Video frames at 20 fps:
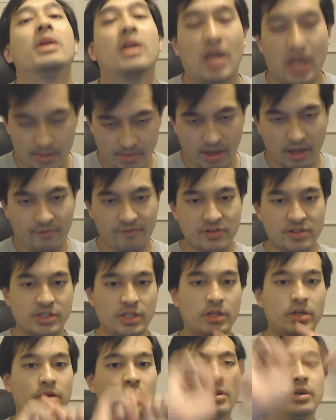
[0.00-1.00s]
I'm Alpha
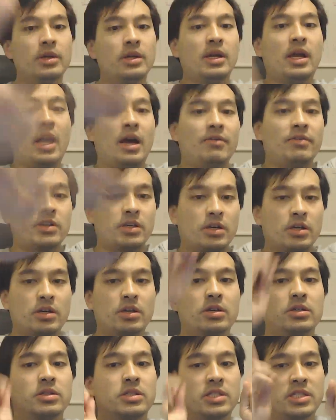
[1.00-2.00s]
Zero. Have a
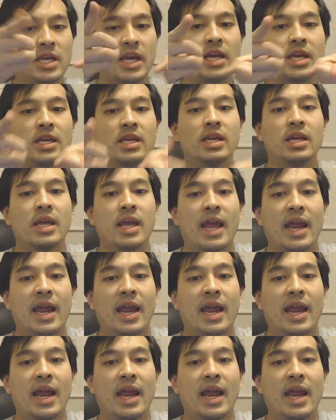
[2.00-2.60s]
good day,